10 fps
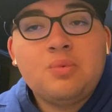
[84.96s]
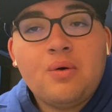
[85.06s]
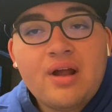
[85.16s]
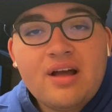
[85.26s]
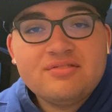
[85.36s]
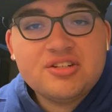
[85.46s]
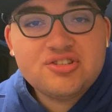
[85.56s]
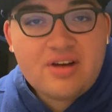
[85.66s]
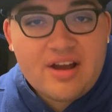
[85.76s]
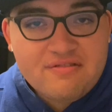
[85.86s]
won't have to
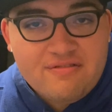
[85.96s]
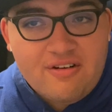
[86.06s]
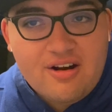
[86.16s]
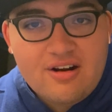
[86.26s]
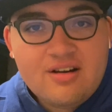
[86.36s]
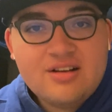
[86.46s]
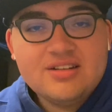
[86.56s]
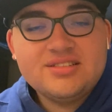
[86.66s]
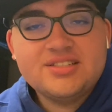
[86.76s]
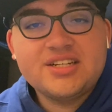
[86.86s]
drive far
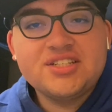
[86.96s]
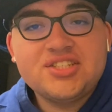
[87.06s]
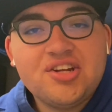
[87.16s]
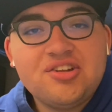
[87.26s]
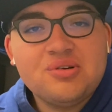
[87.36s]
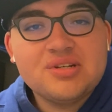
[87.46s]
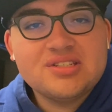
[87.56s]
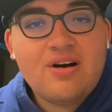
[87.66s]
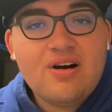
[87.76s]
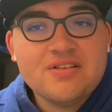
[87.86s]
to continue his
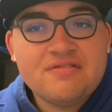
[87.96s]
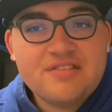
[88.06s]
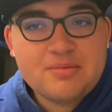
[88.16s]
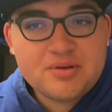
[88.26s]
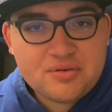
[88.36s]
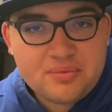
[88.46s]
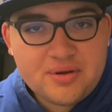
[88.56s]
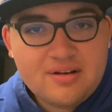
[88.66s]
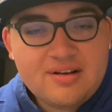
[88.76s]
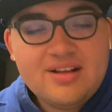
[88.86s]
Hall of Fame
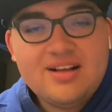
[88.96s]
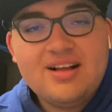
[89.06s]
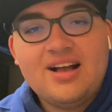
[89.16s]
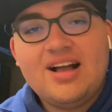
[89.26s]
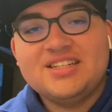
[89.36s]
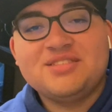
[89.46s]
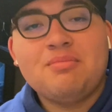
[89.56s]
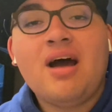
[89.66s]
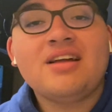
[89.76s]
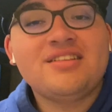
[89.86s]
career, as
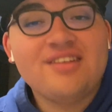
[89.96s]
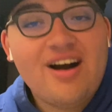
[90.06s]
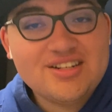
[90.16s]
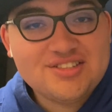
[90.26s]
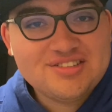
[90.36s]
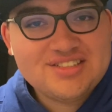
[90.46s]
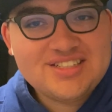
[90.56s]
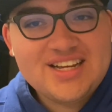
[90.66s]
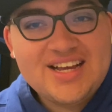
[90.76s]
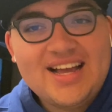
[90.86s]
my Dodgers
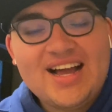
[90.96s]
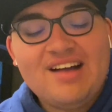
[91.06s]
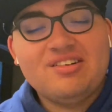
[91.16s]
have